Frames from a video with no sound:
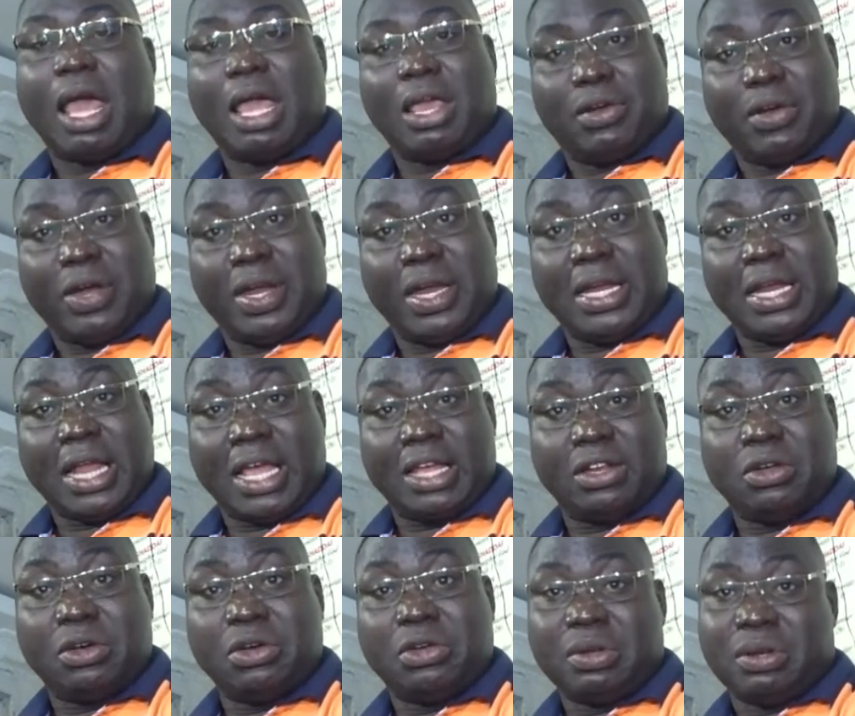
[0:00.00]
Irene,
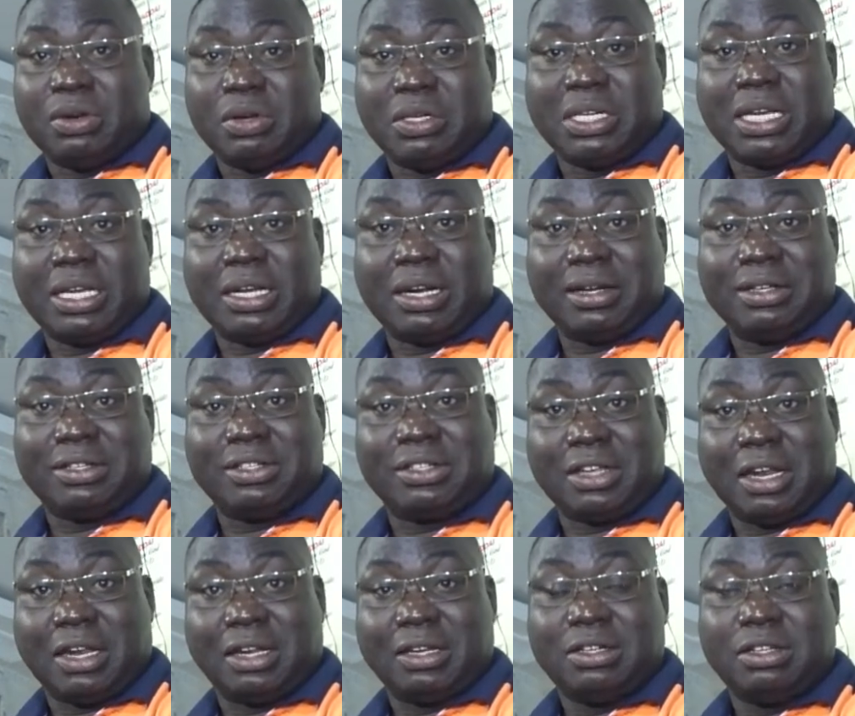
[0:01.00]
I know you're not a
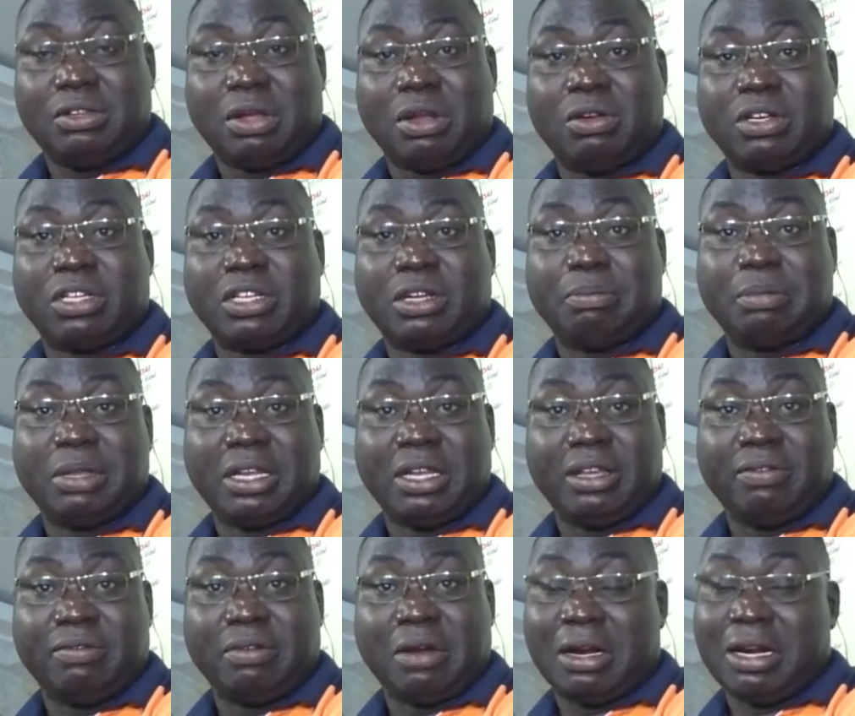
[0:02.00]
Christian. You're not a
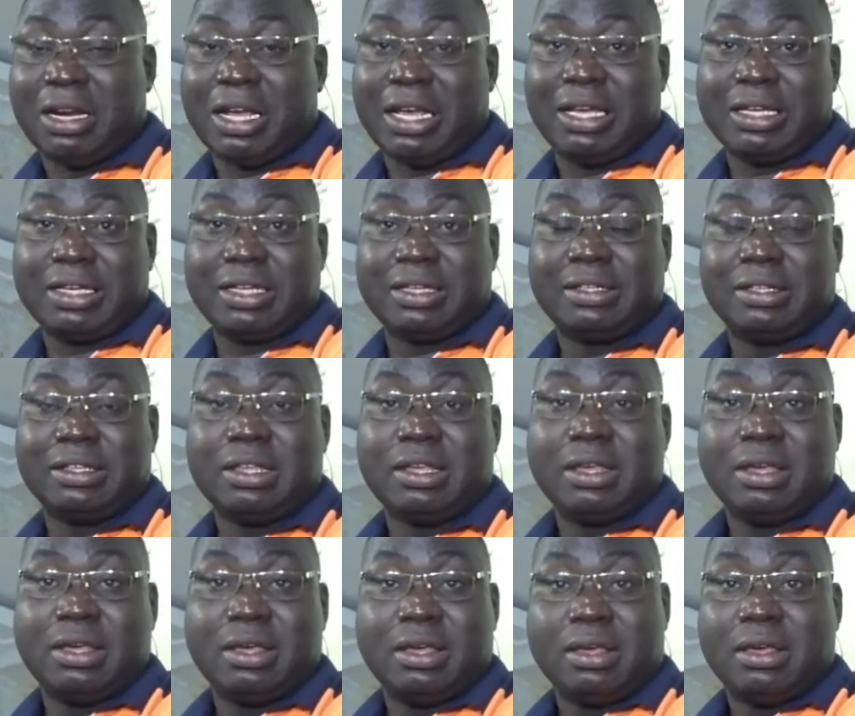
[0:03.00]
believer like
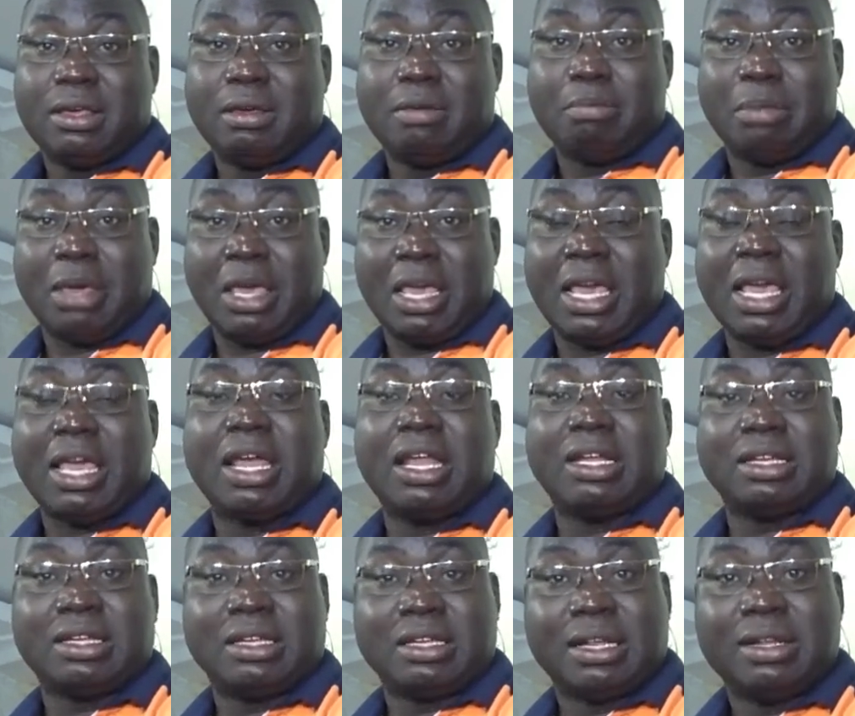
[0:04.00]
me
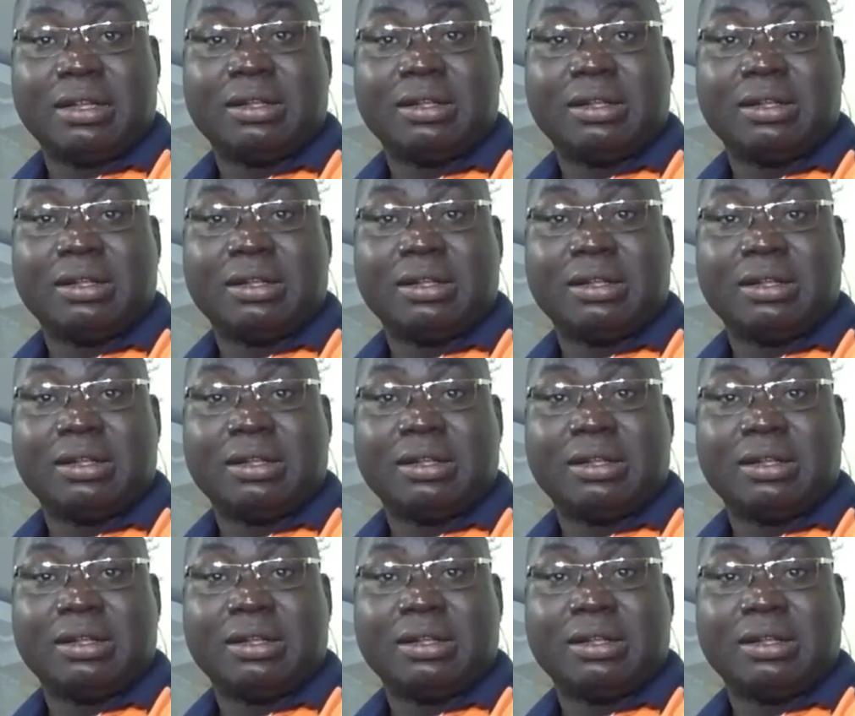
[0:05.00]
and